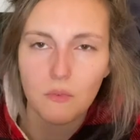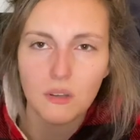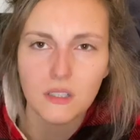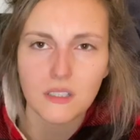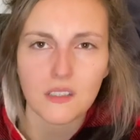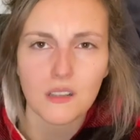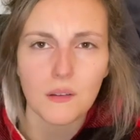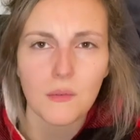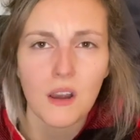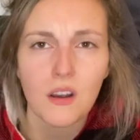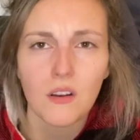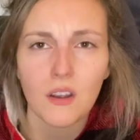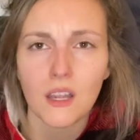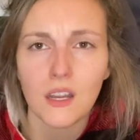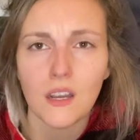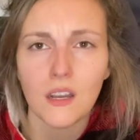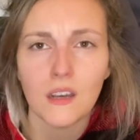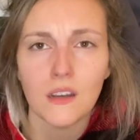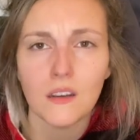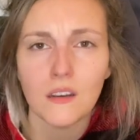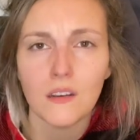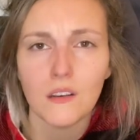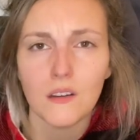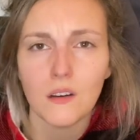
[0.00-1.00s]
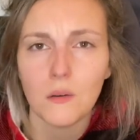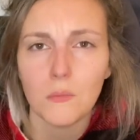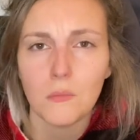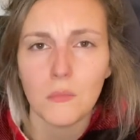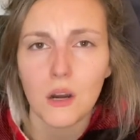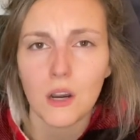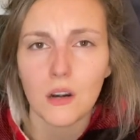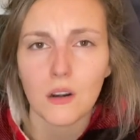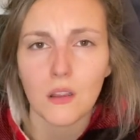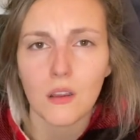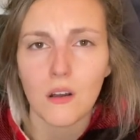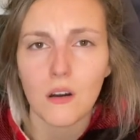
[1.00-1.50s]
we somehow get a
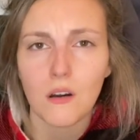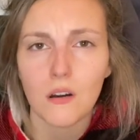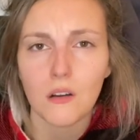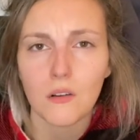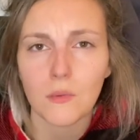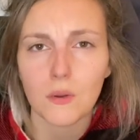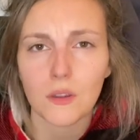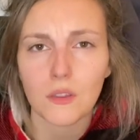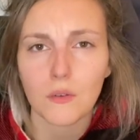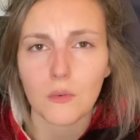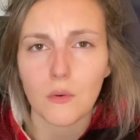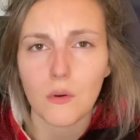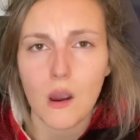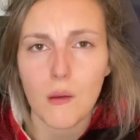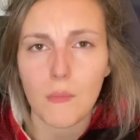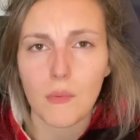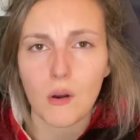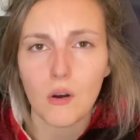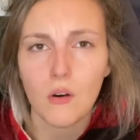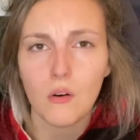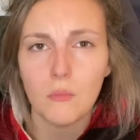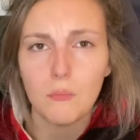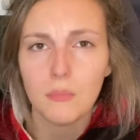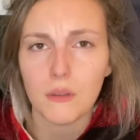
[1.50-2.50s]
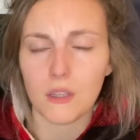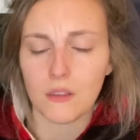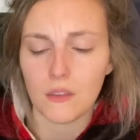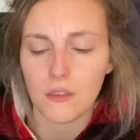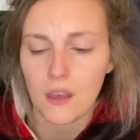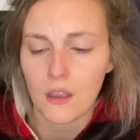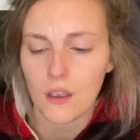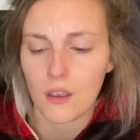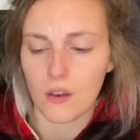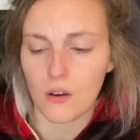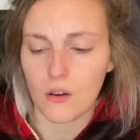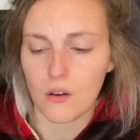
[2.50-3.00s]
monologue with Greppo being
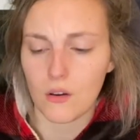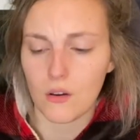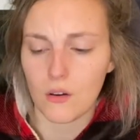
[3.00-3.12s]
like,